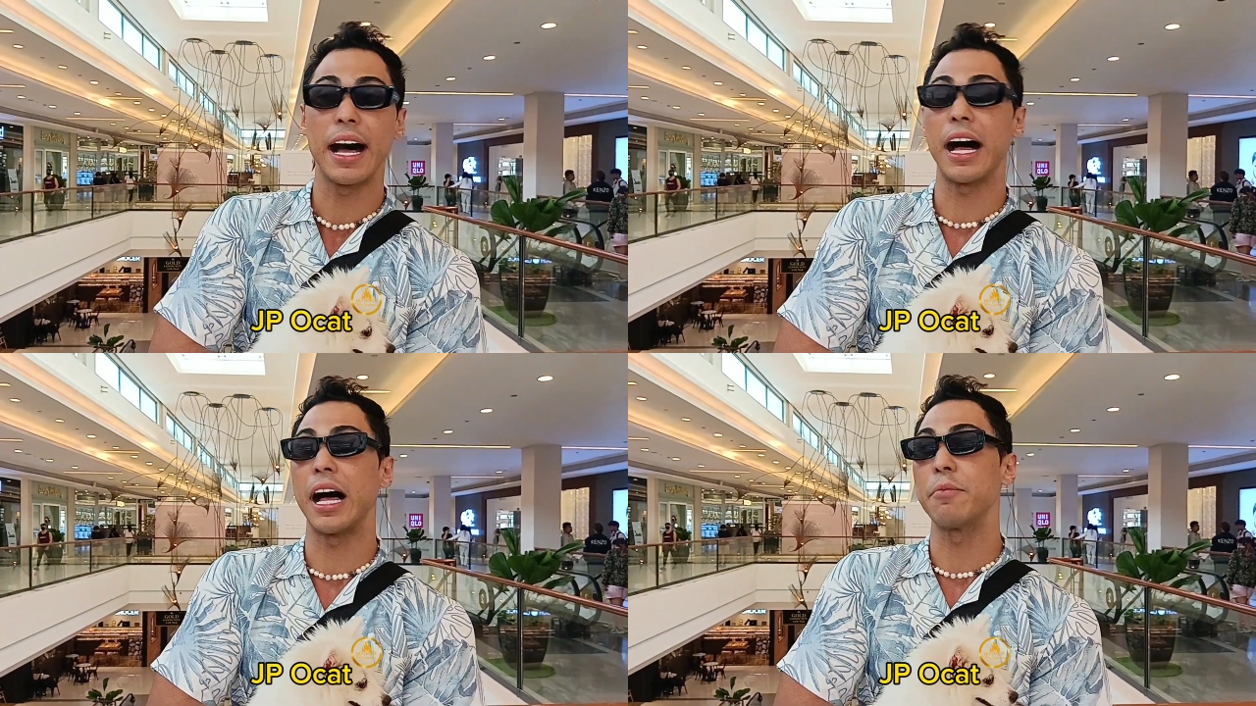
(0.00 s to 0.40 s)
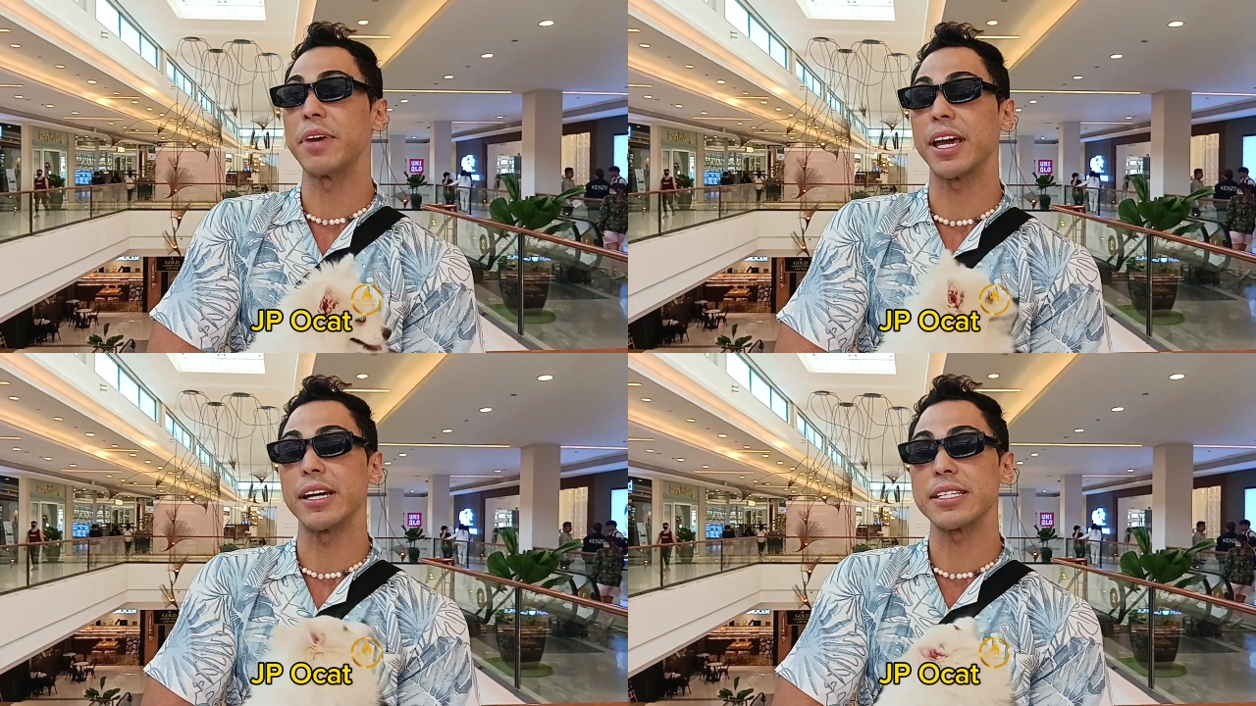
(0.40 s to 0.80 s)
Um,
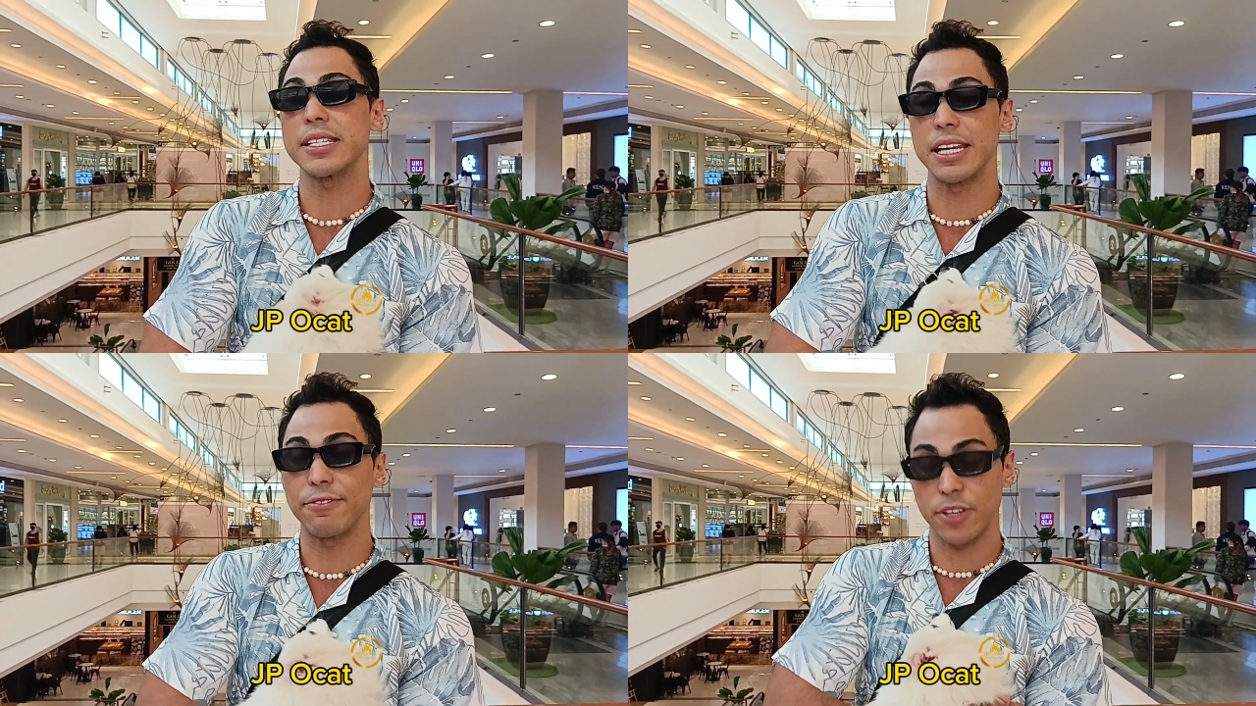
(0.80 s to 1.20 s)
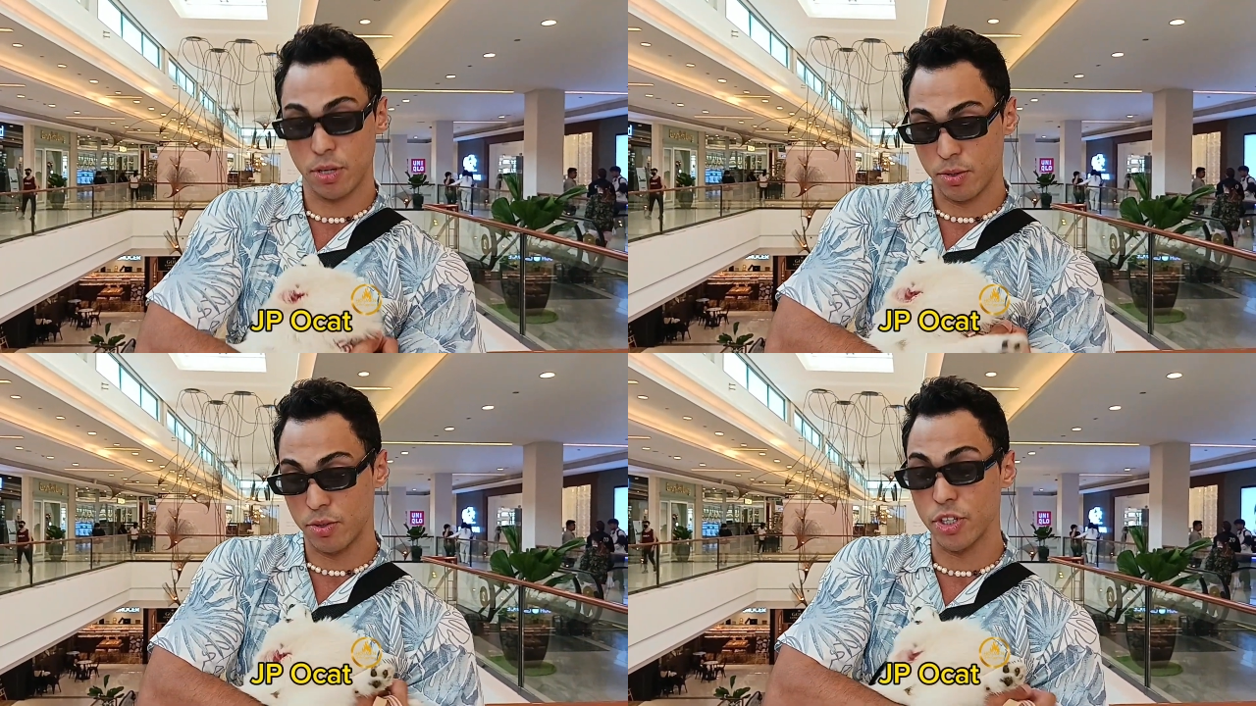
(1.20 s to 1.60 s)
because if
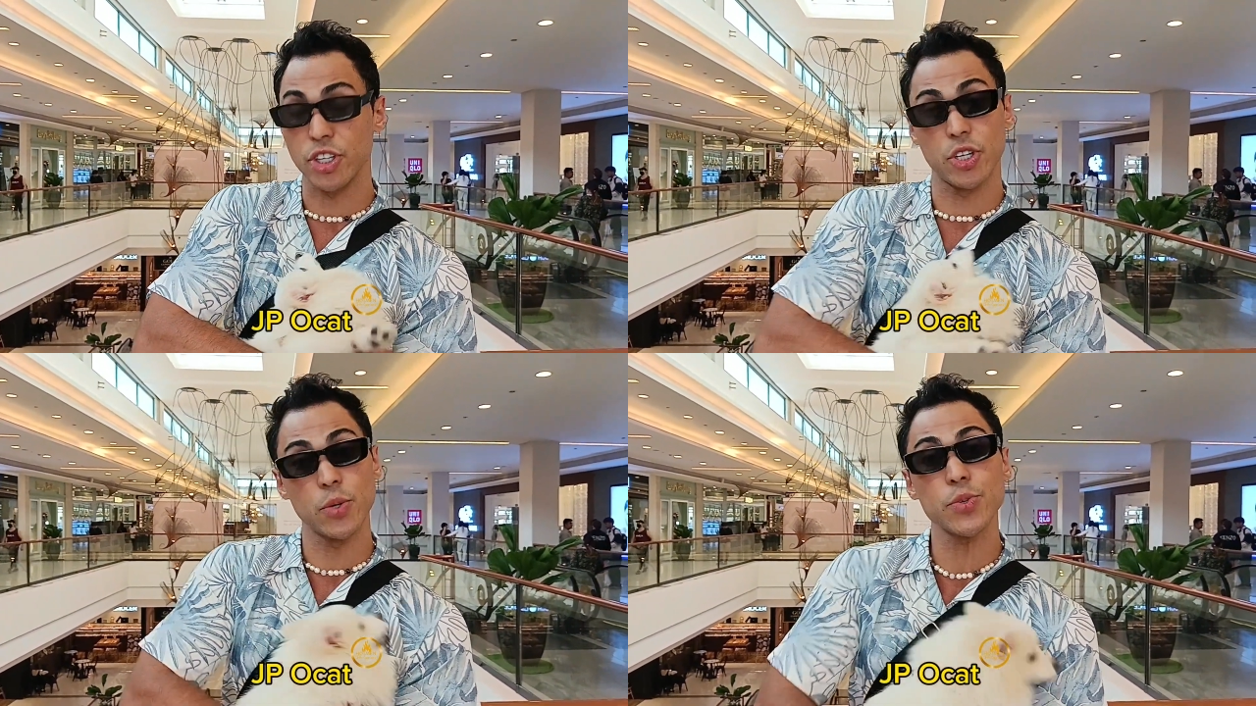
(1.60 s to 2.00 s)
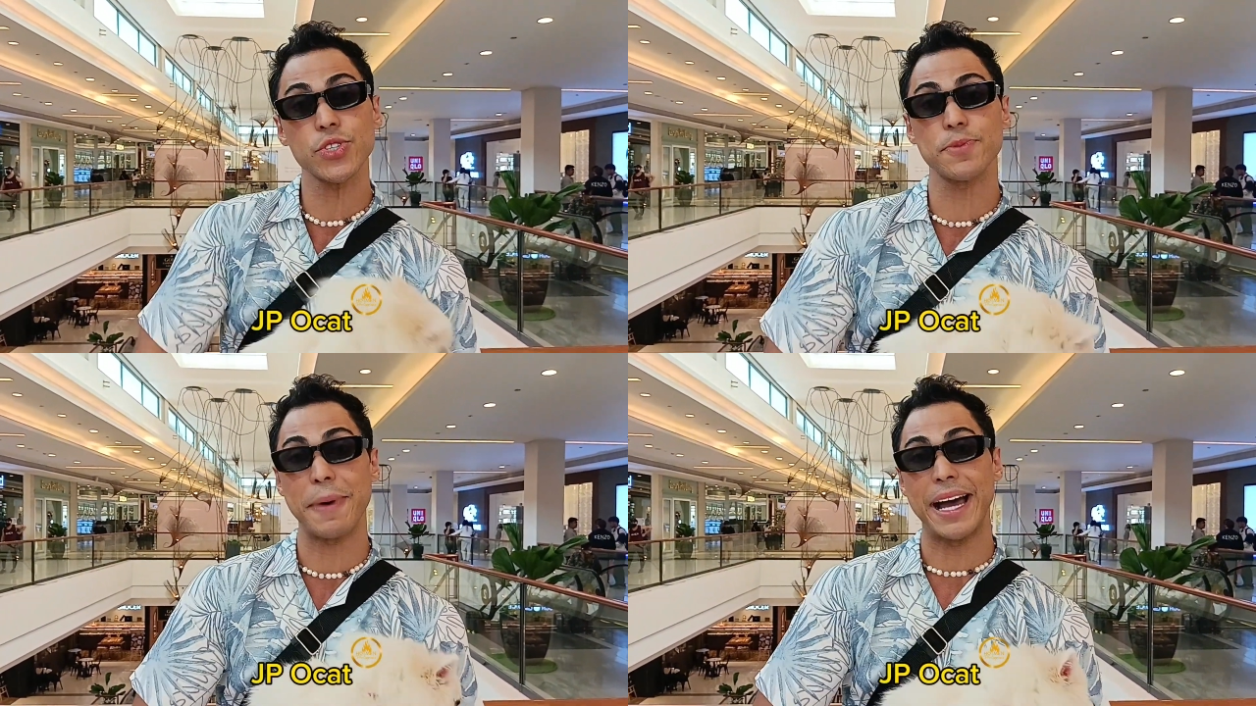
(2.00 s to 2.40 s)
you
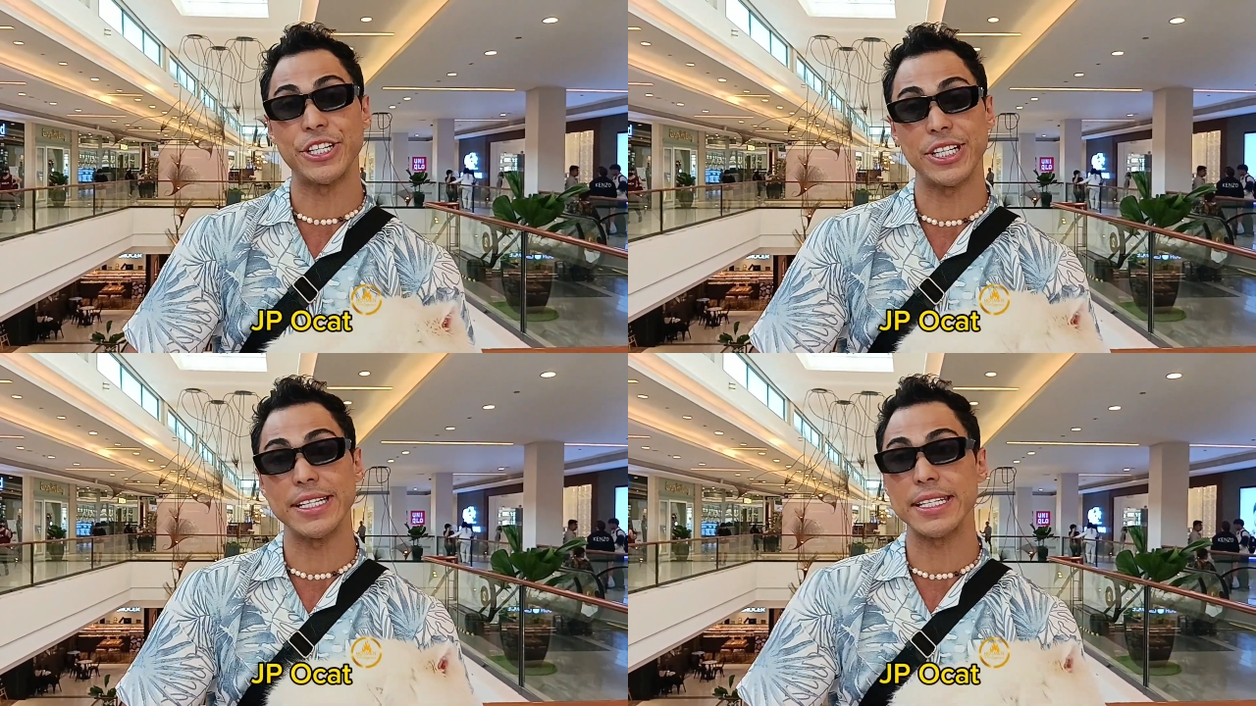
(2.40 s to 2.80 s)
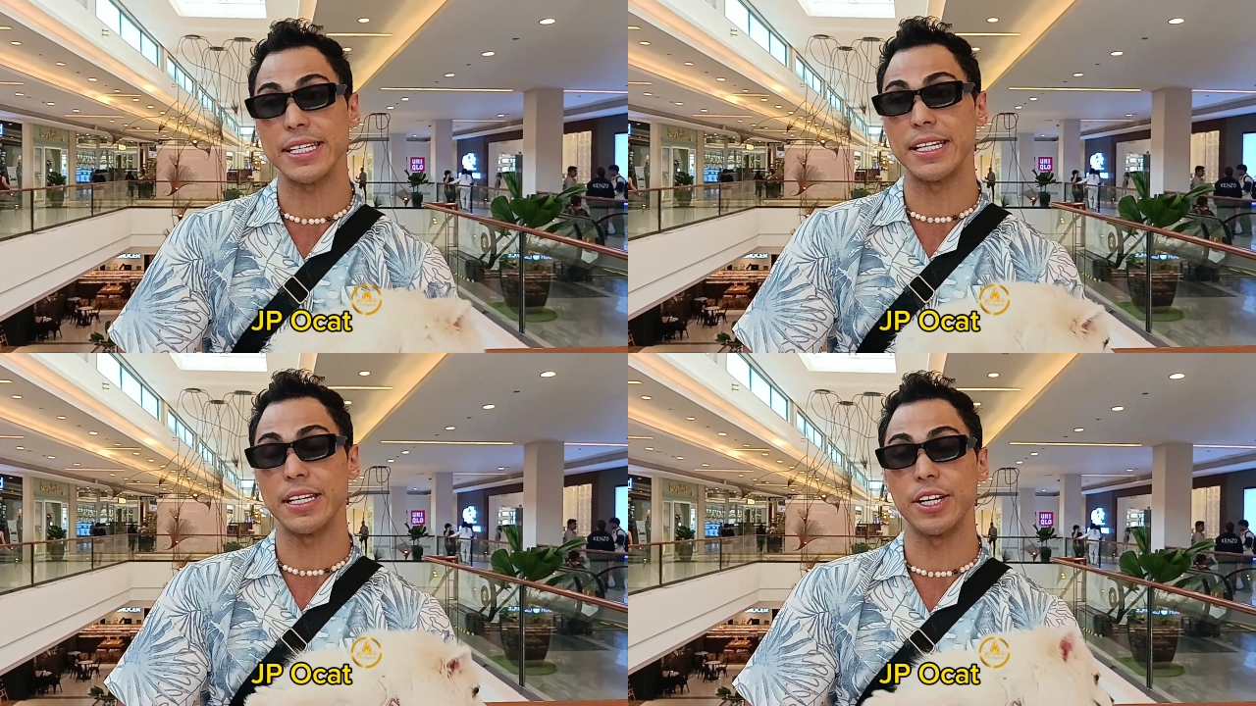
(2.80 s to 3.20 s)
use pageants in,